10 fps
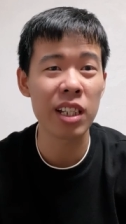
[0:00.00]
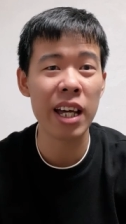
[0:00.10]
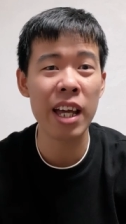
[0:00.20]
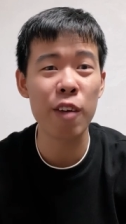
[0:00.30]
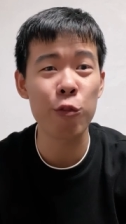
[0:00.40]
I
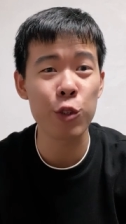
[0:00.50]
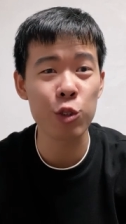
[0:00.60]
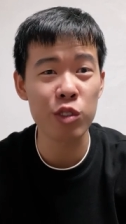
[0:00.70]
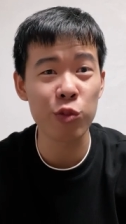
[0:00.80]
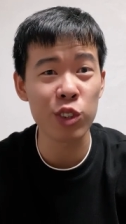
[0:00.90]
have
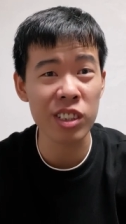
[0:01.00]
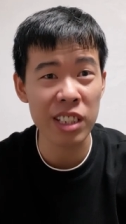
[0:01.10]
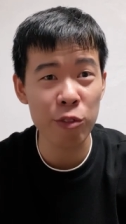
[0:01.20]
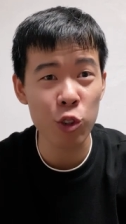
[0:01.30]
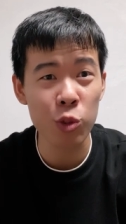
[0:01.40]
used for
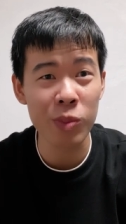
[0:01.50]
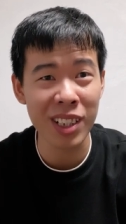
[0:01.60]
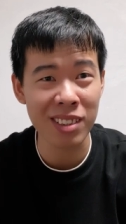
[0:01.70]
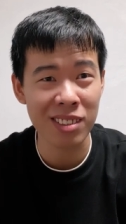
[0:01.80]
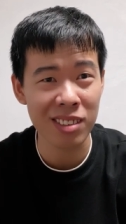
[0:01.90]
several
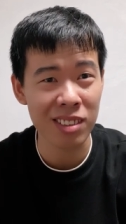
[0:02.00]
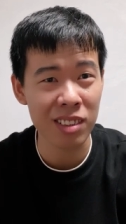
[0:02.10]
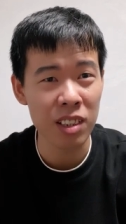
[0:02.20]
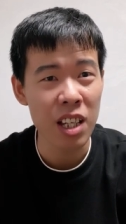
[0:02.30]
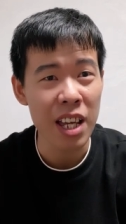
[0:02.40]
months.
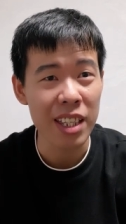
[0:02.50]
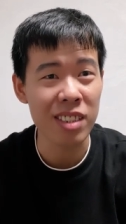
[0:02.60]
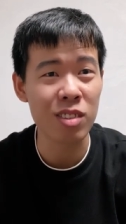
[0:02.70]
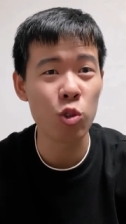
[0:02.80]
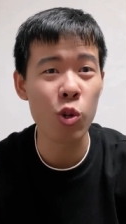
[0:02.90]

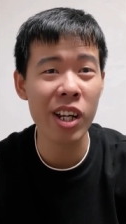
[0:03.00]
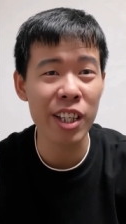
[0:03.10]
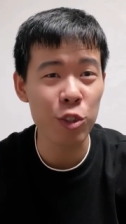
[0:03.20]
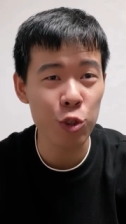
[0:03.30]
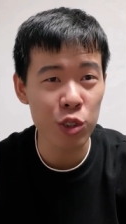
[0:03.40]
It's really
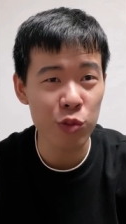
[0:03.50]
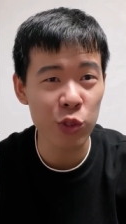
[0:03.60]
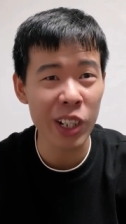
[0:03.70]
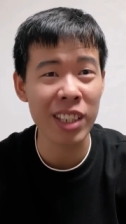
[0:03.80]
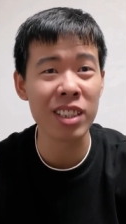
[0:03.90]

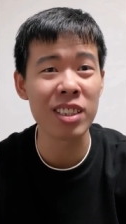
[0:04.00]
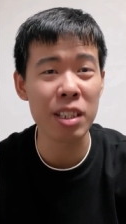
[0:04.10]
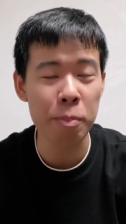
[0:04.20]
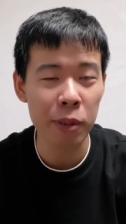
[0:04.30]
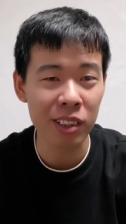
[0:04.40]
useful and
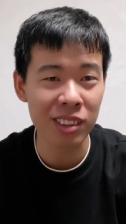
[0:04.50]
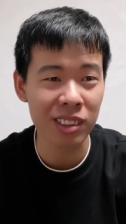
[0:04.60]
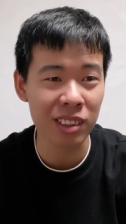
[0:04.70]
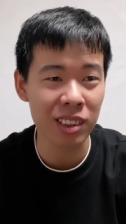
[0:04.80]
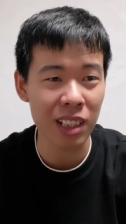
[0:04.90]

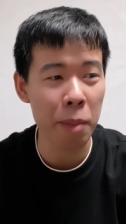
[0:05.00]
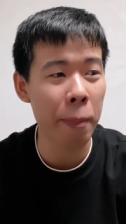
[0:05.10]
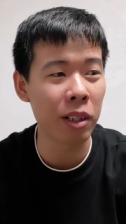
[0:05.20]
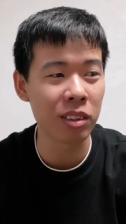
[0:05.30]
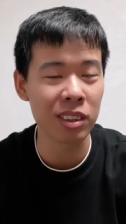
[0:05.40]
important
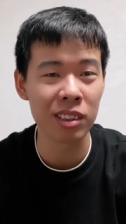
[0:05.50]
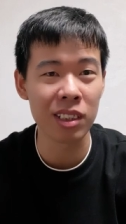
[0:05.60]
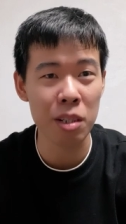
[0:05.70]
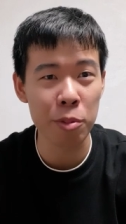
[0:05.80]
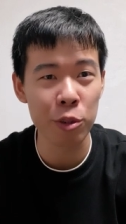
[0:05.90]
about
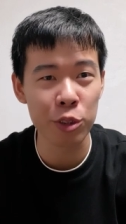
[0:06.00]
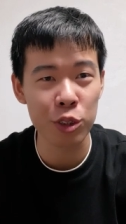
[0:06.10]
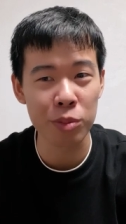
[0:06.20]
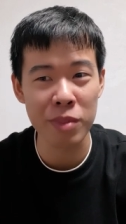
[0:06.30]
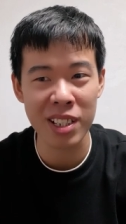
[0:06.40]

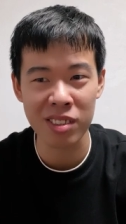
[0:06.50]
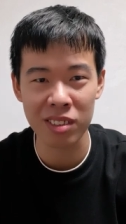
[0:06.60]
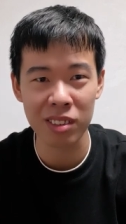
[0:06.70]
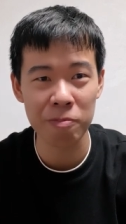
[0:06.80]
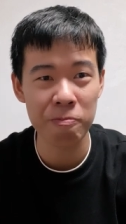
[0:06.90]
temperature measure.